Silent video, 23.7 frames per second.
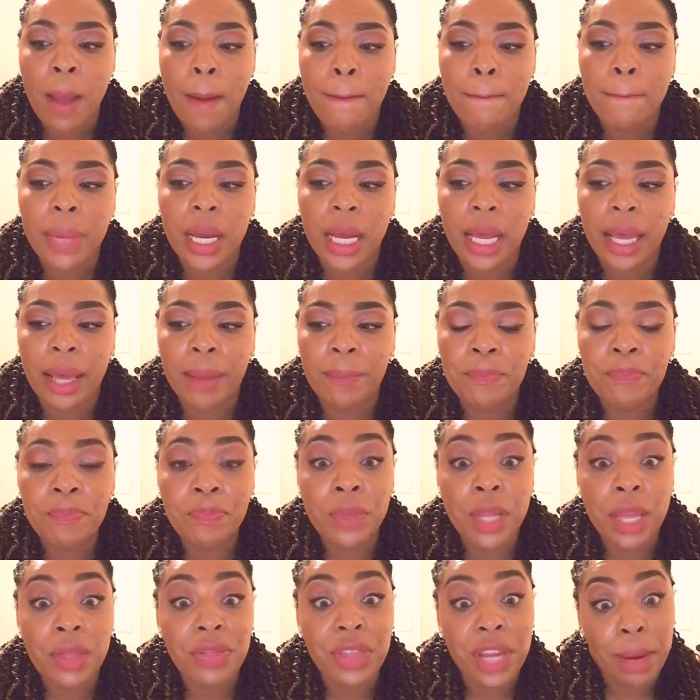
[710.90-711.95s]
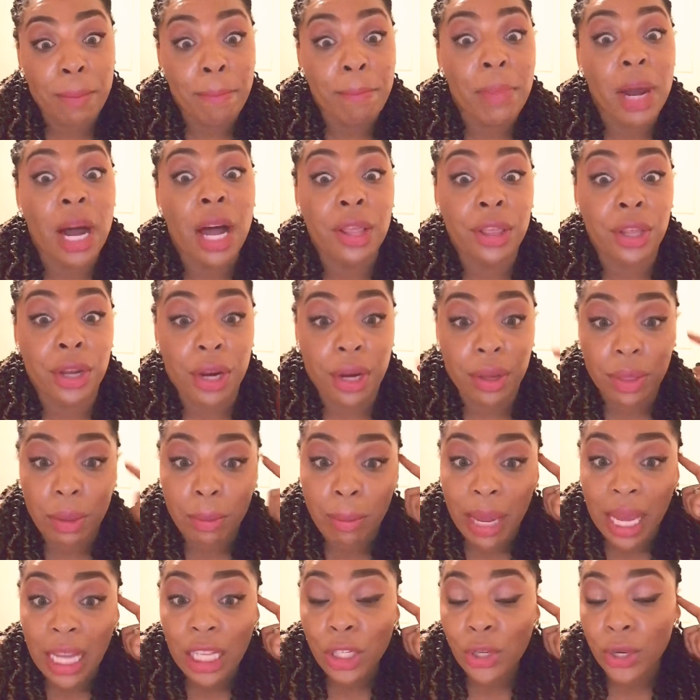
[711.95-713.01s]
But their mother, the
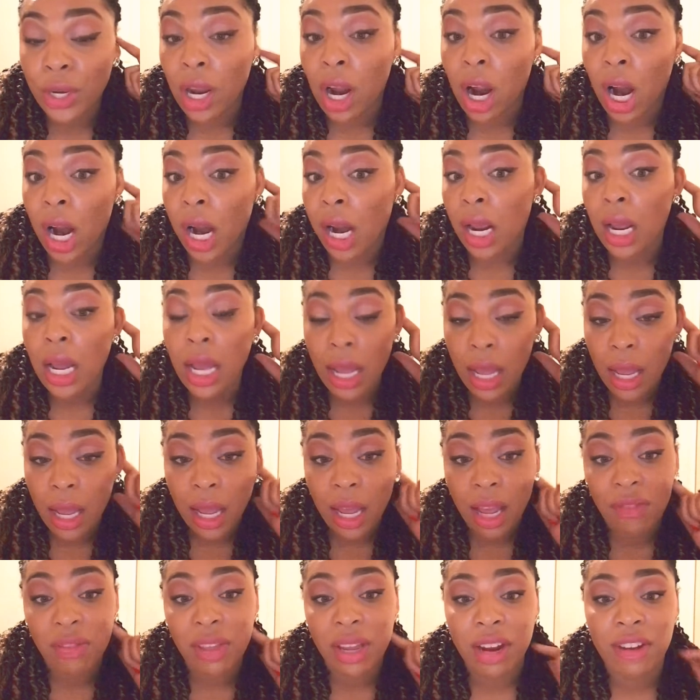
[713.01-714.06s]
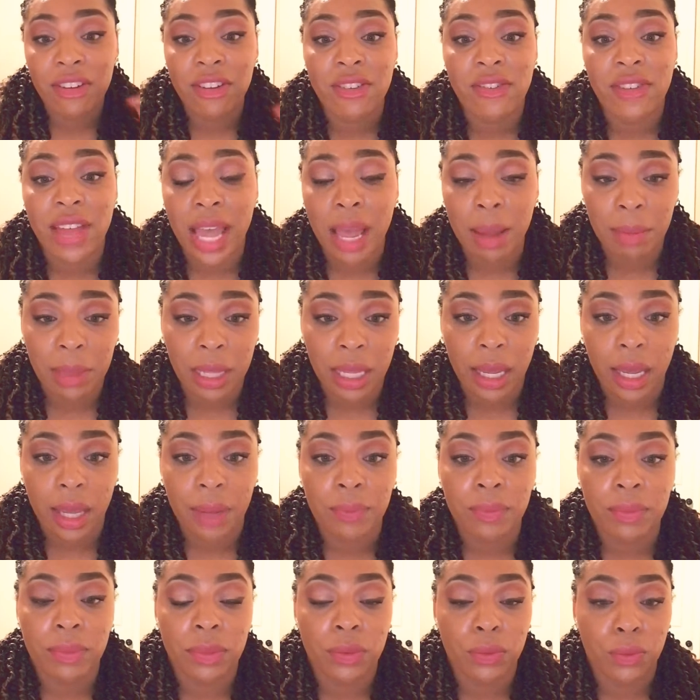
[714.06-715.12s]
matriarch of their family,
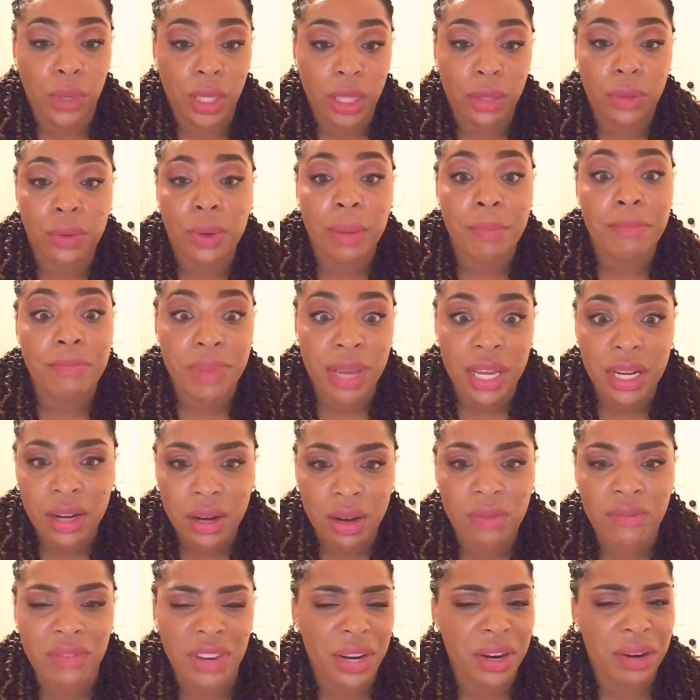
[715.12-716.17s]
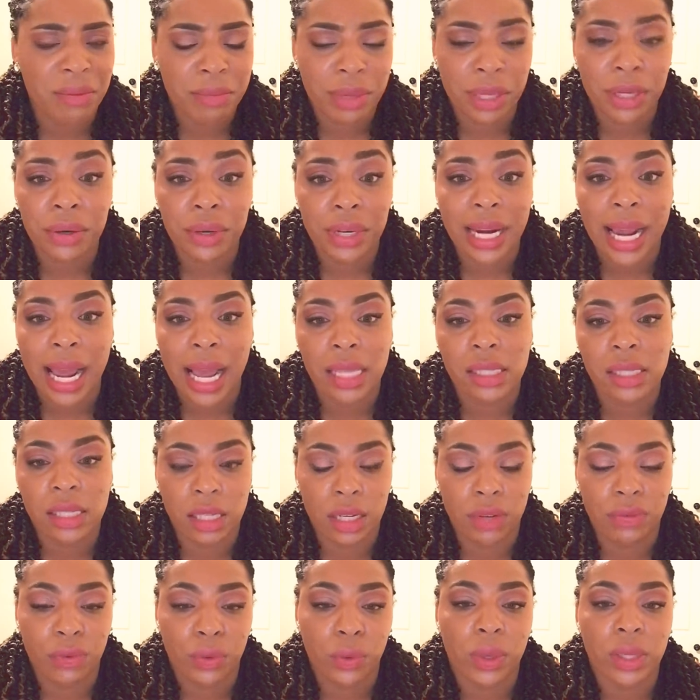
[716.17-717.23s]
went through a very bitter, nasty
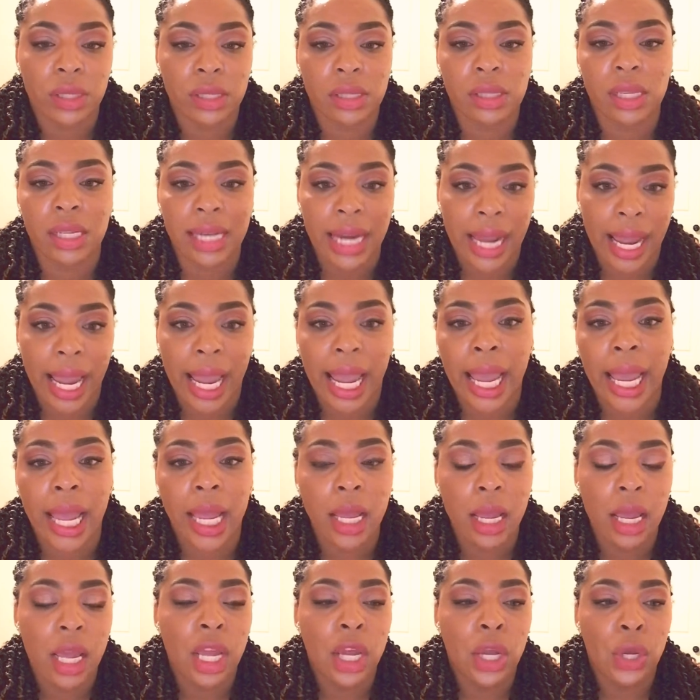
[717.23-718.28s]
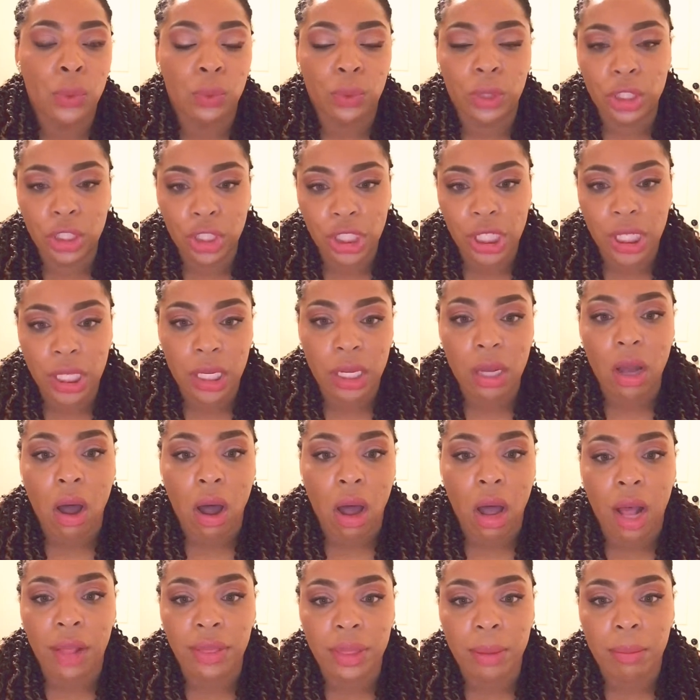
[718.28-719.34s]
divorce. The dad was cheating
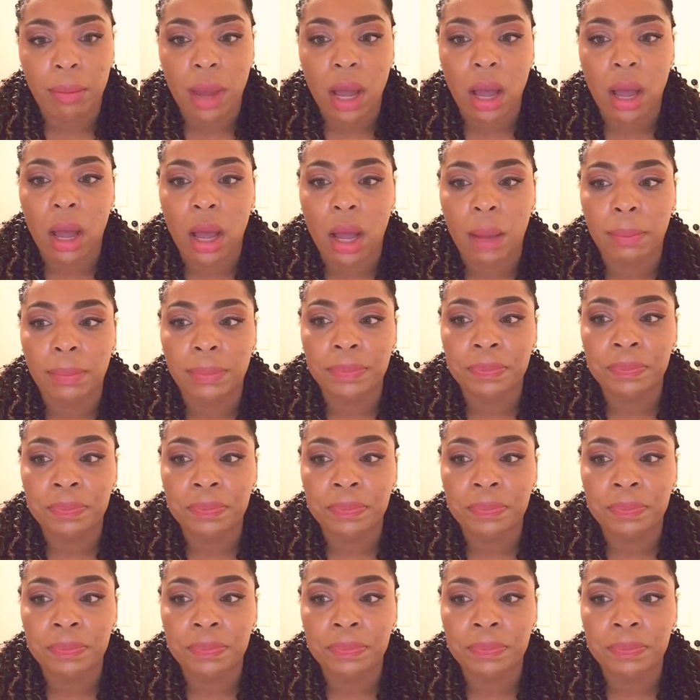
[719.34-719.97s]
on the mom.